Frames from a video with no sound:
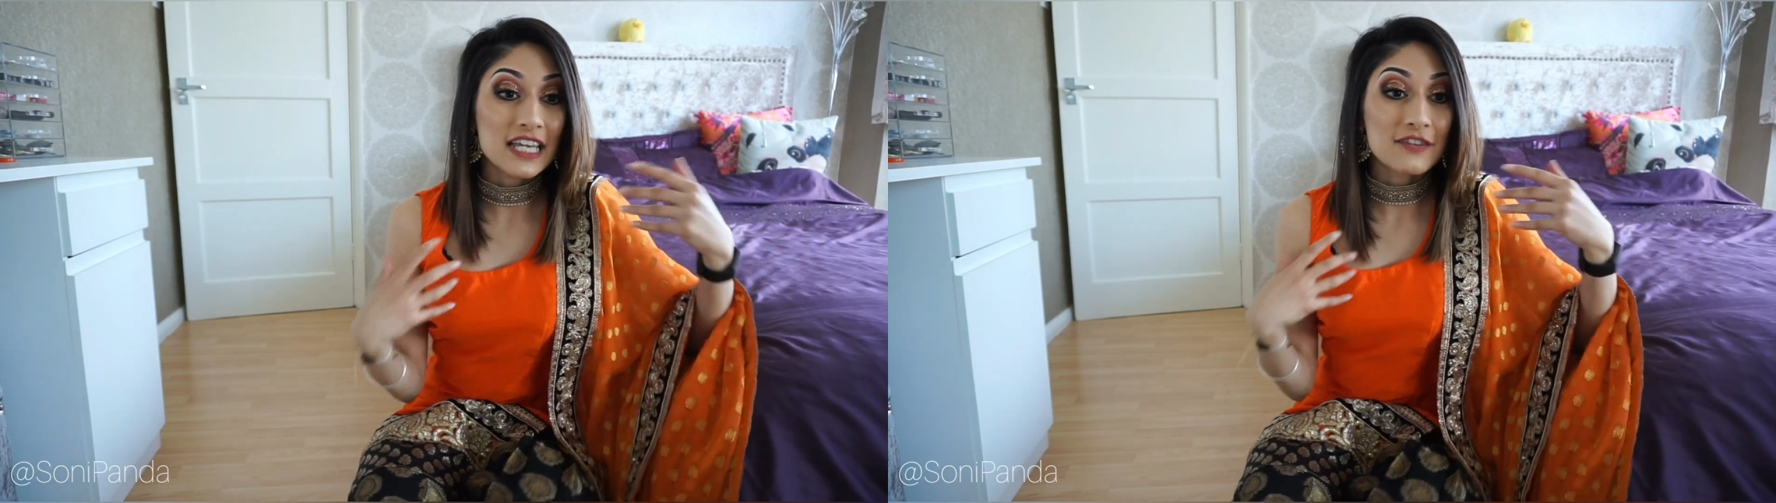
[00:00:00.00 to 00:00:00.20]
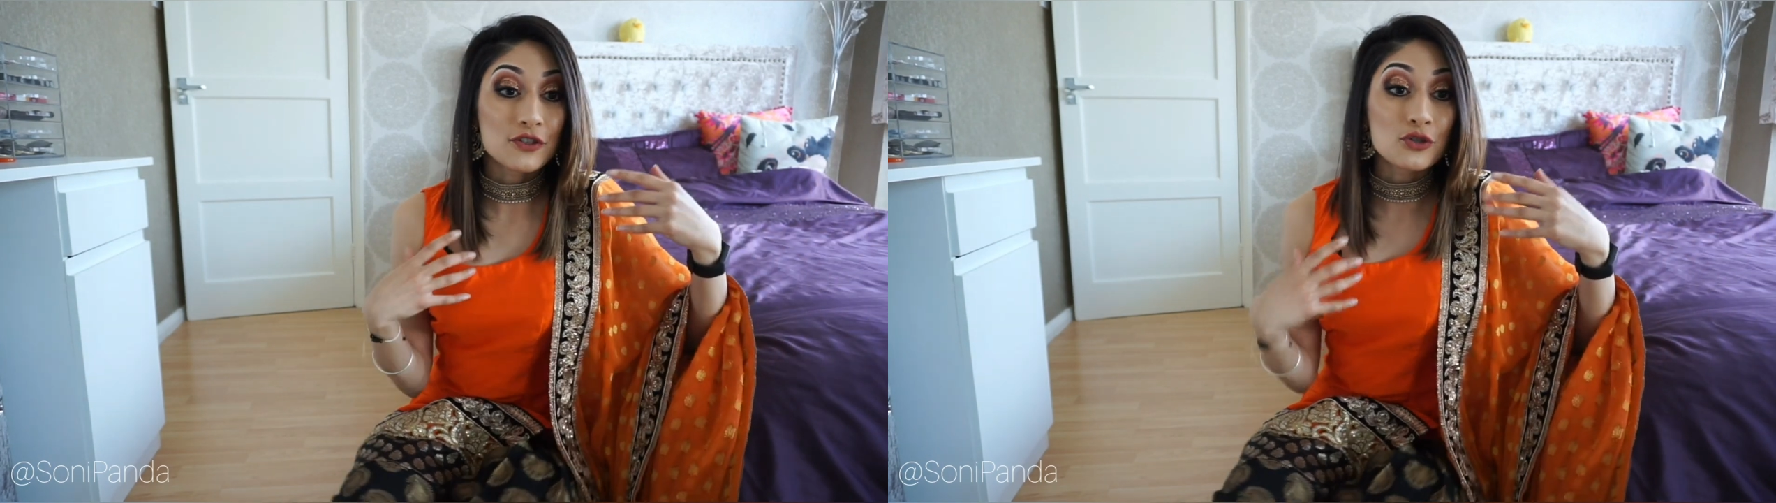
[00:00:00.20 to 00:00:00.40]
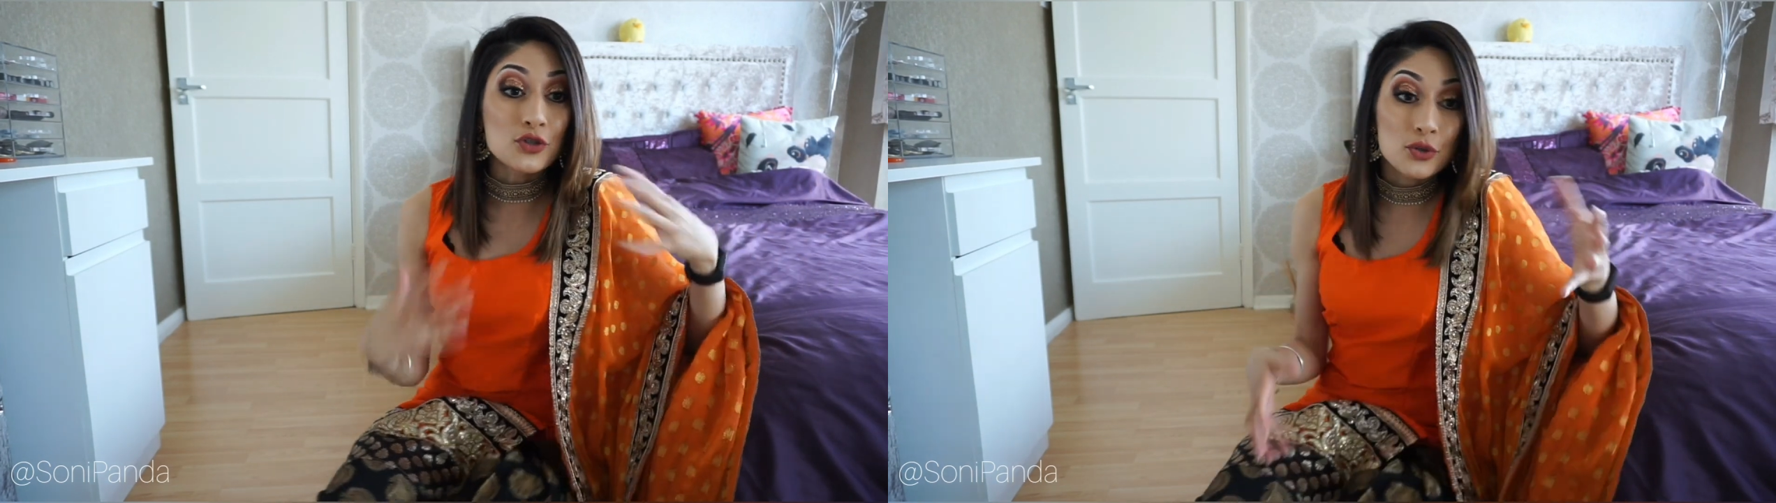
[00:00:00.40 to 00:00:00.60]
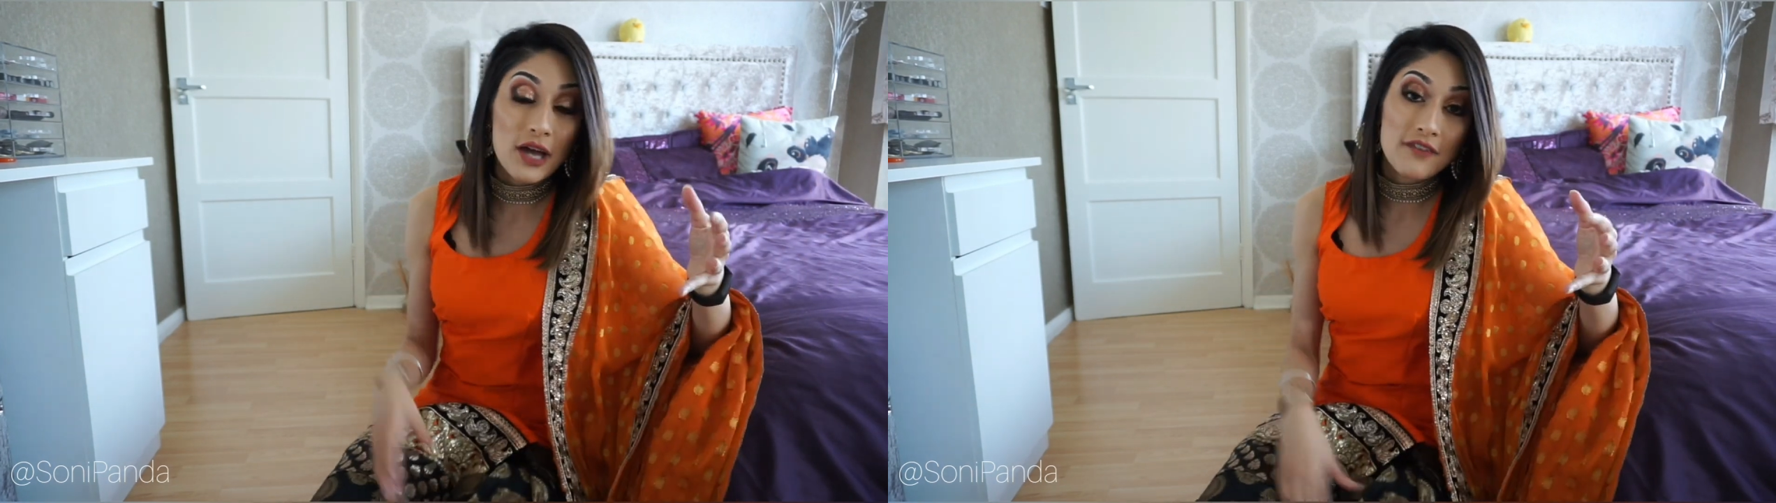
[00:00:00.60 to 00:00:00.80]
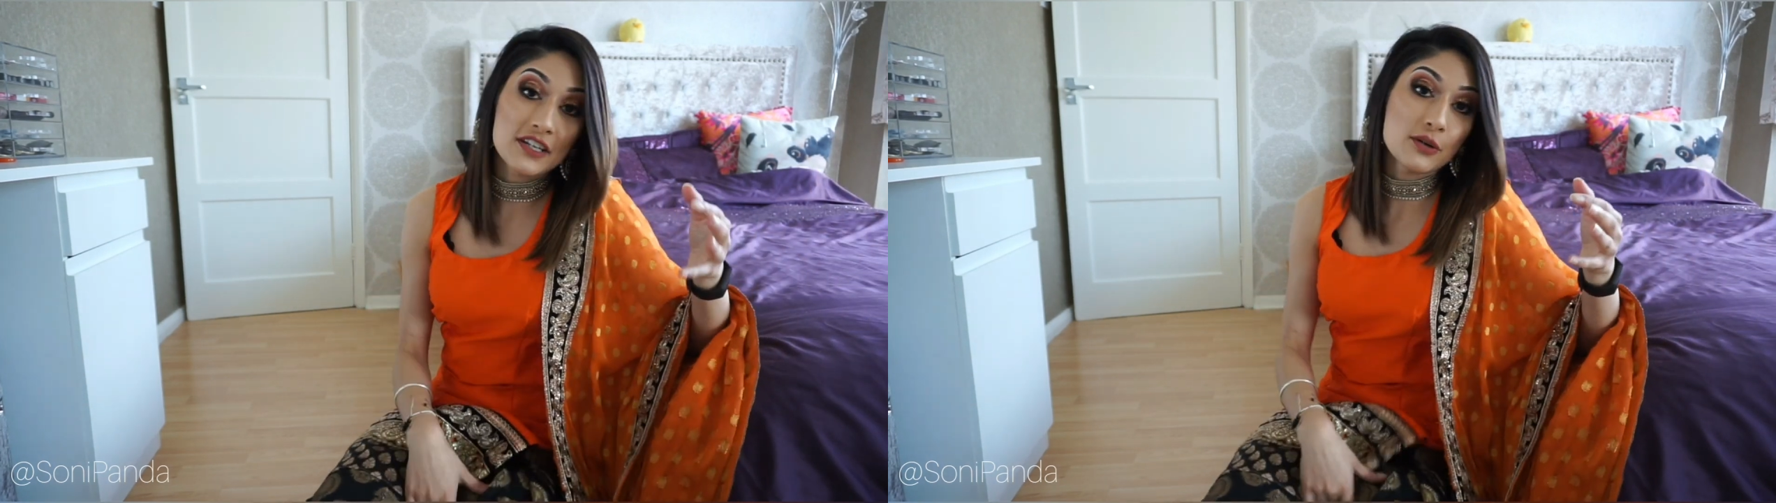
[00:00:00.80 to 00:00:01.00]
if you do
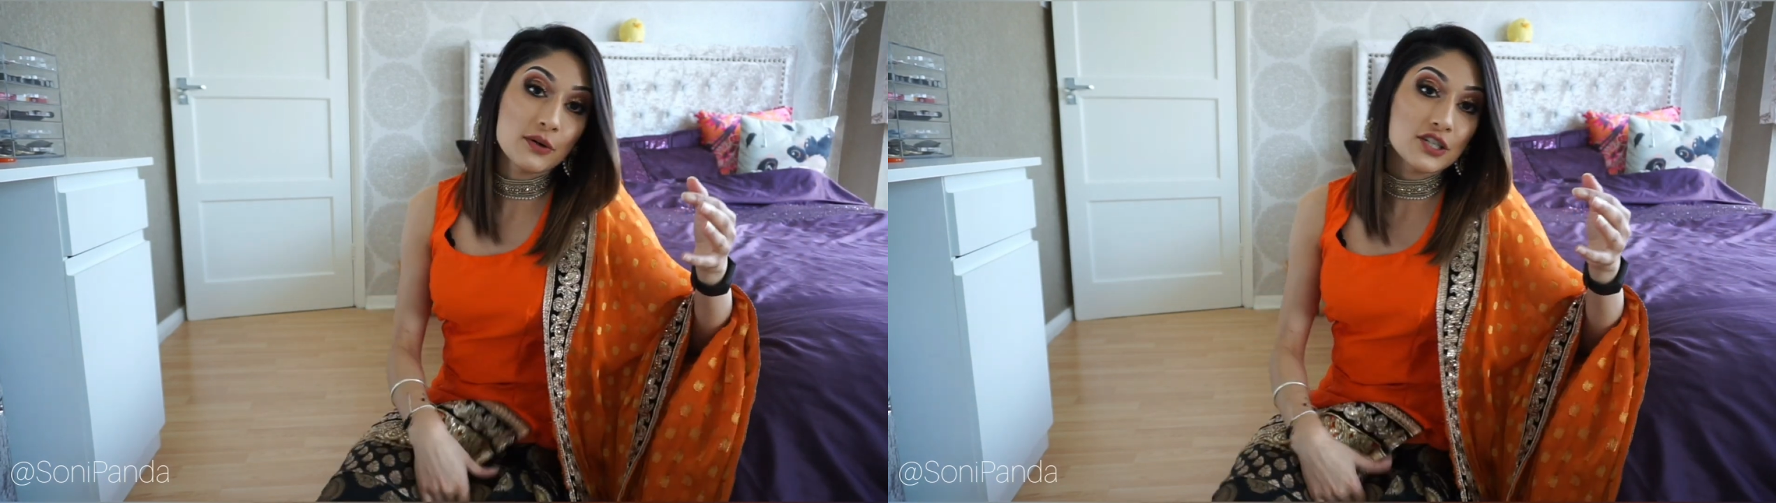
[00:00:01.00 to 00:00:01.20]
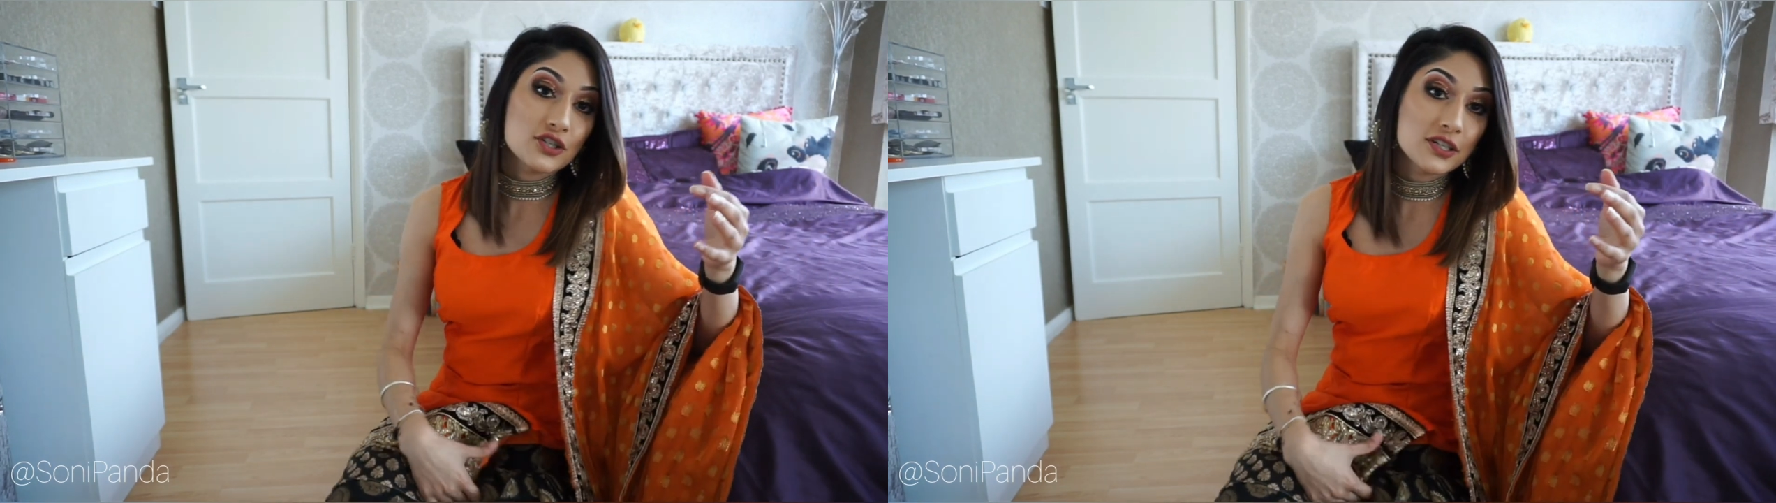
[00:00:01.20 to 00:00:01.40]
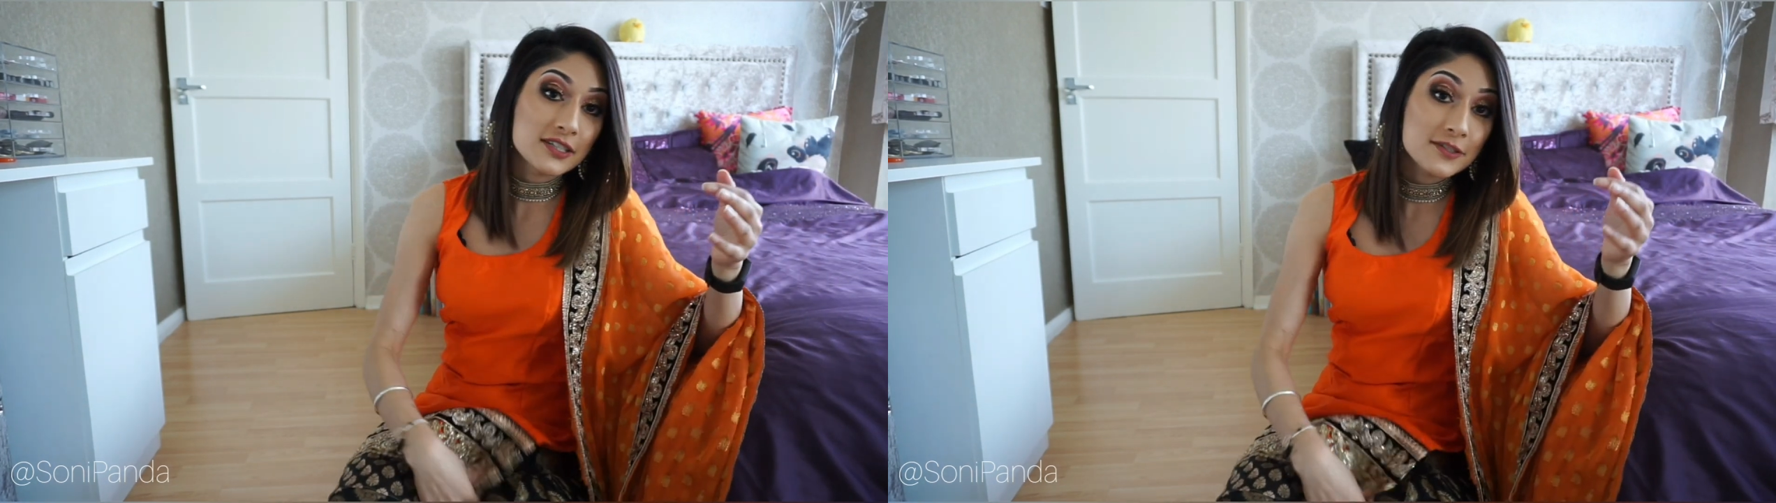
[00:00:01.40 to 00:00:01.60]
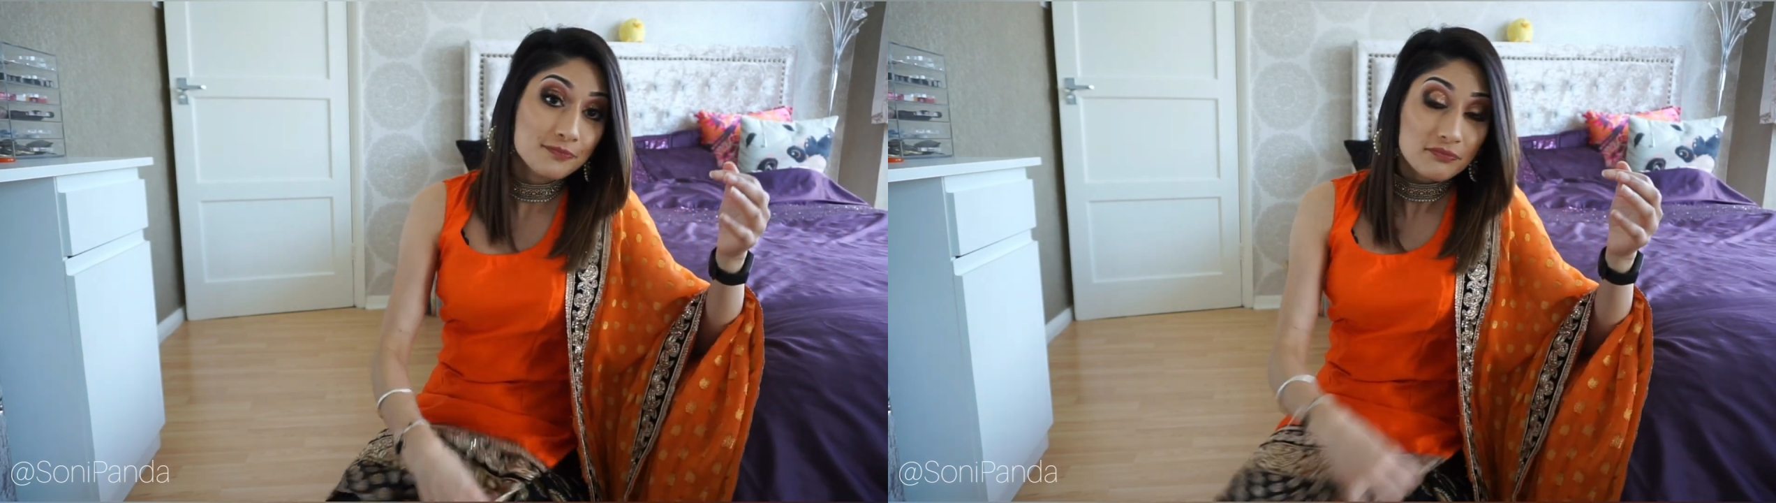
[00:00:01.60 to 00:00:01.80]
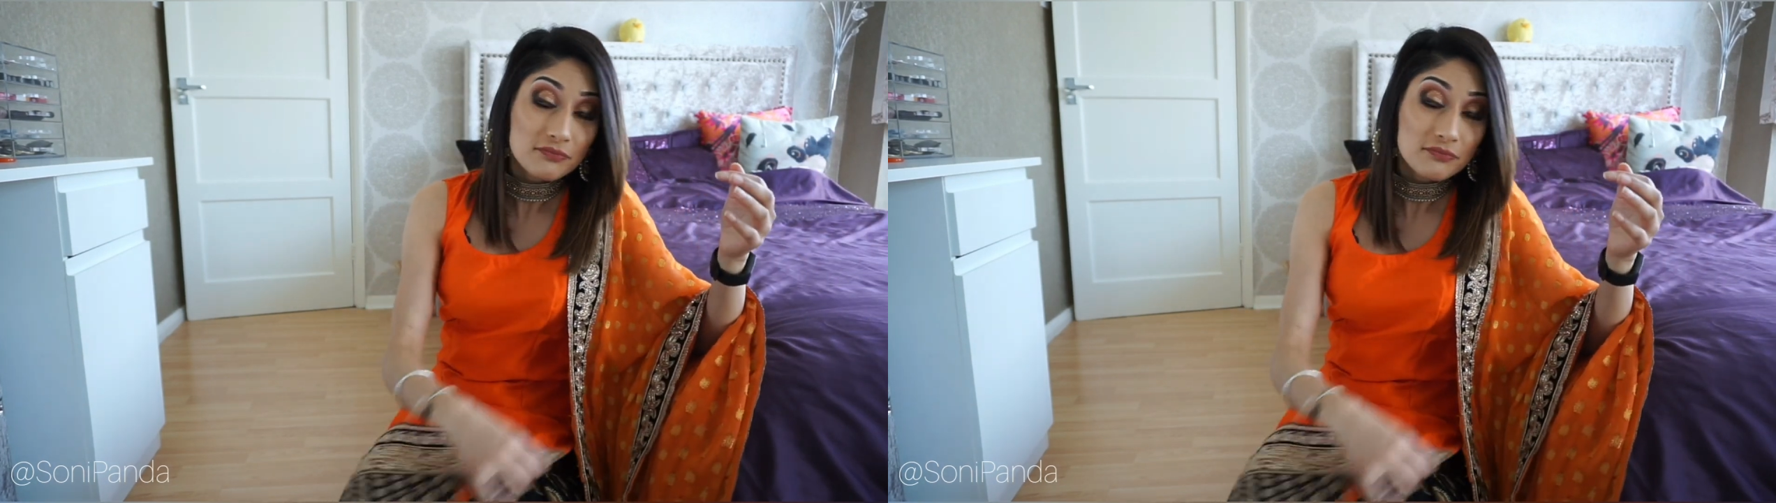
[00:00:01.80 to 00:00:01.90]
have any questions